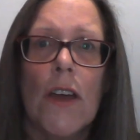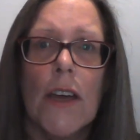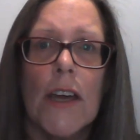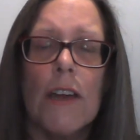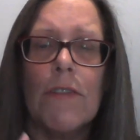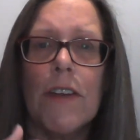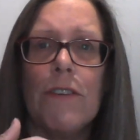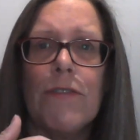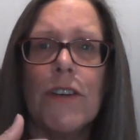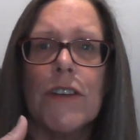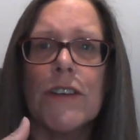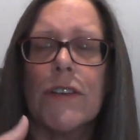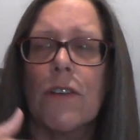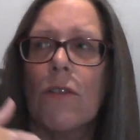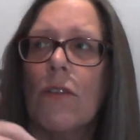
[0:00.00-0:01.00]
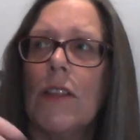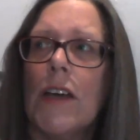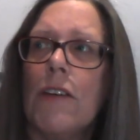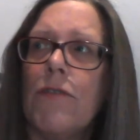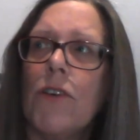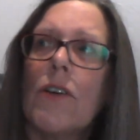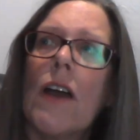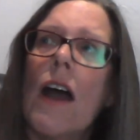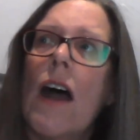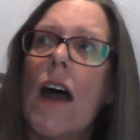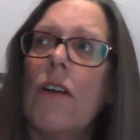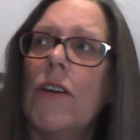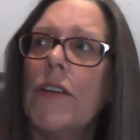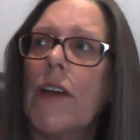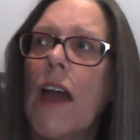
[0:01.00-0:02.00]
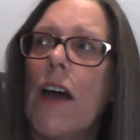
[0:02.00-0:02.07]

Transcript: even if you just leave your car at the